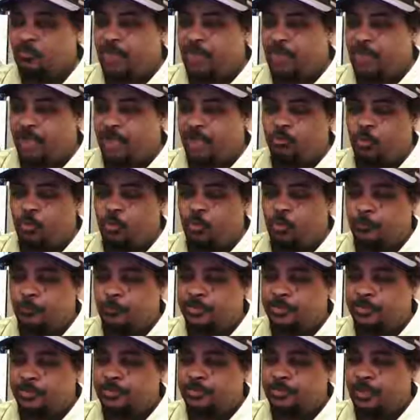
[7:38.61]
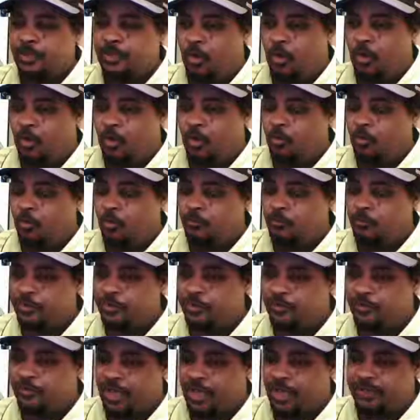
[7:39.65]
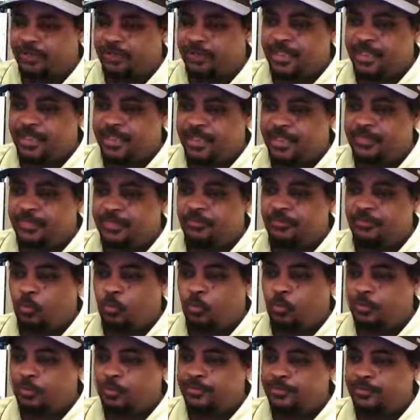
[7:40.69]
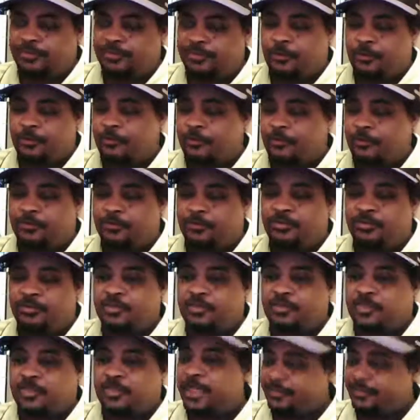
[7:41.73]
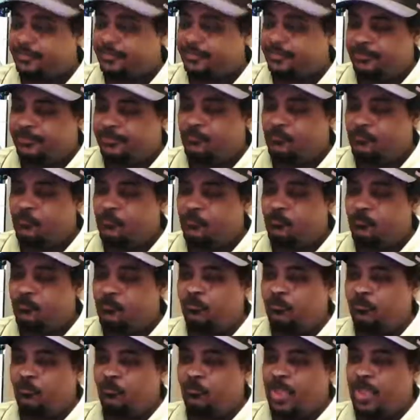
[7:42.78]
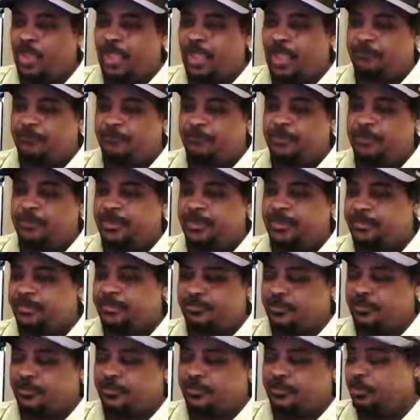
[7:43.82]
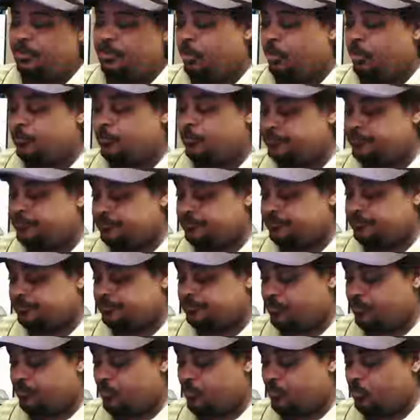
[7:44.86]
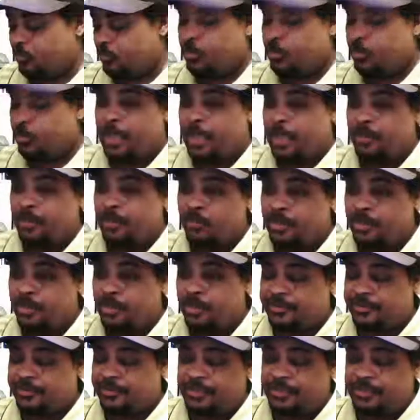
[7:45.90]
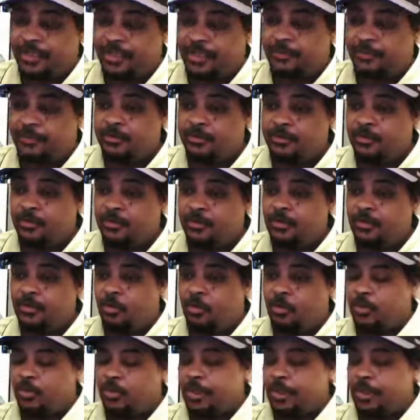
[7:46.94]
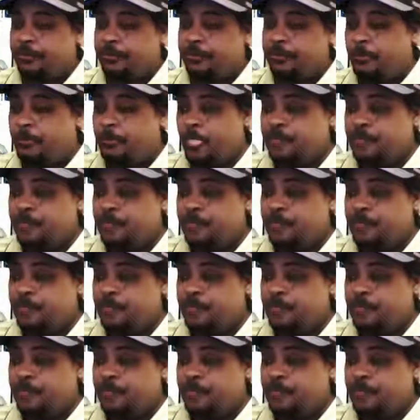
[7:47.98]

Now, I don't know if it's all over the United States or just certain states have did this. You know what I don't understand, okay?